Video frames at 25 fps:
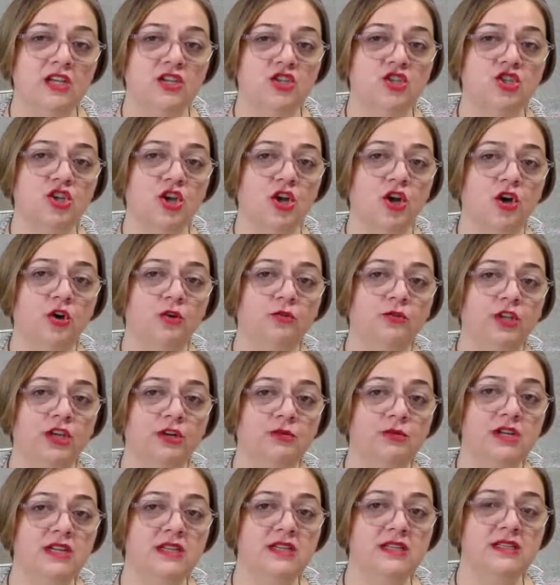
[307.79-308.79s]
So
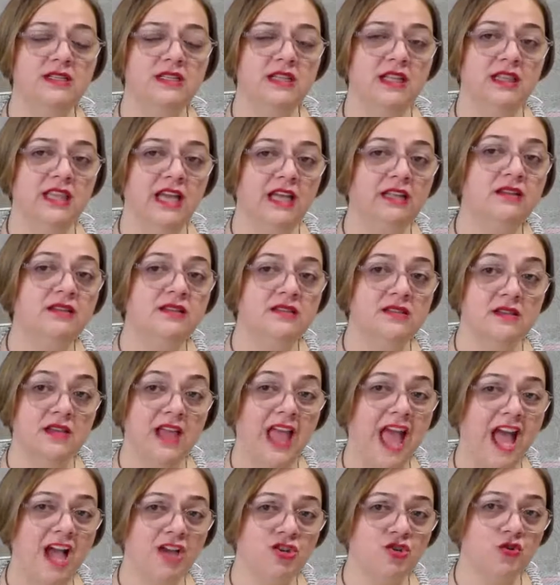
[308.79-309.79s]
that is an
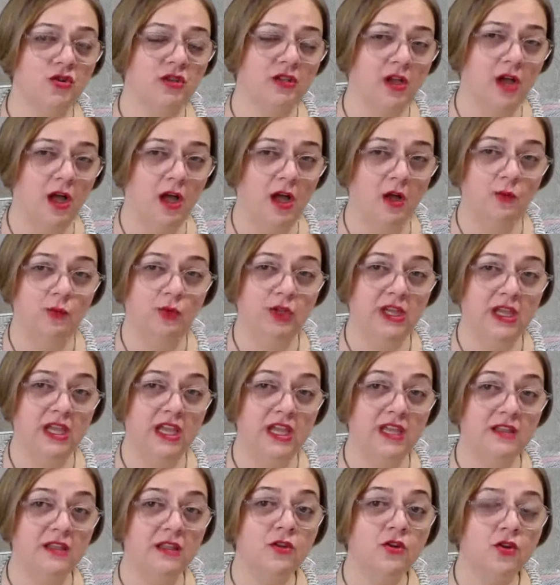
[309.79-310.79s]
actual
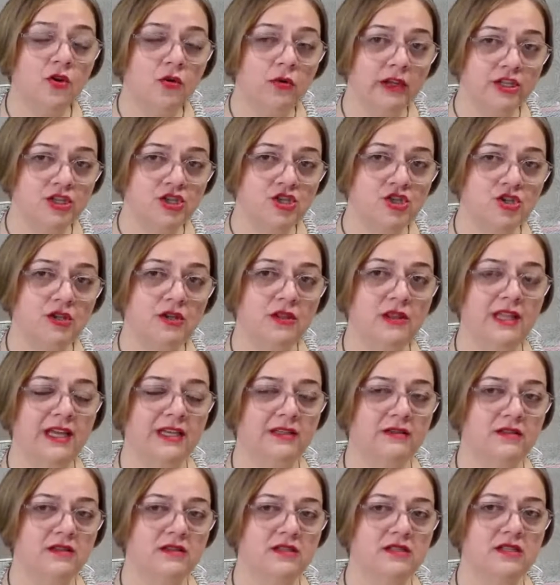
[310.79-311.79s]
complicated question
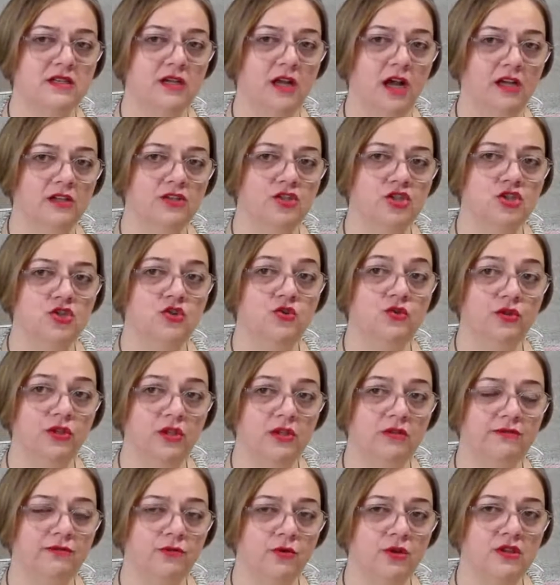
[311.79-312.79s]
that it's not
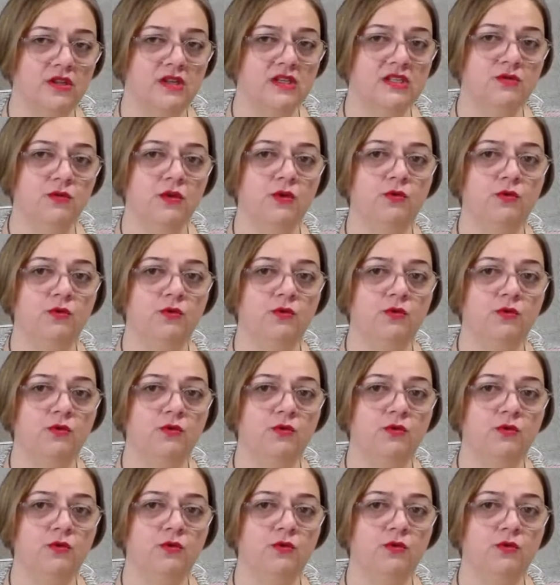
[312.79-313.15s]
suited for this.